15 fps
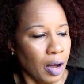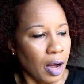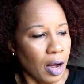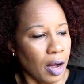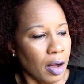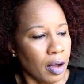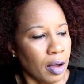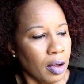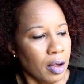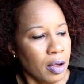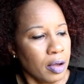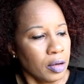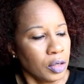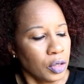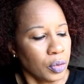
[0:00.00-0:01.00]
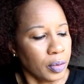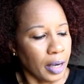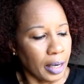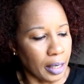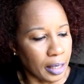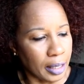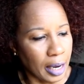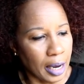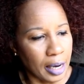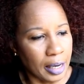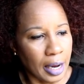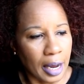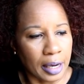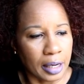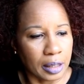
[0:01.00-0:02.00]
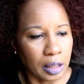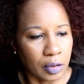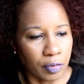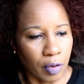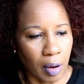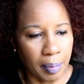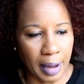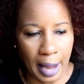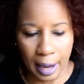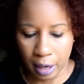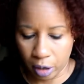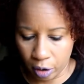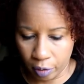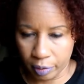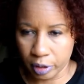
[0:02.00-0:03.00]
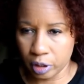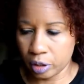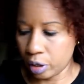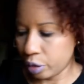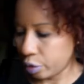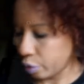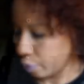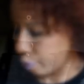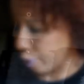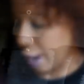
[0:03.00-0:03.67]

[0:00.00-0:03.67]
uh, $2.99 and it's from Anchor, which is a good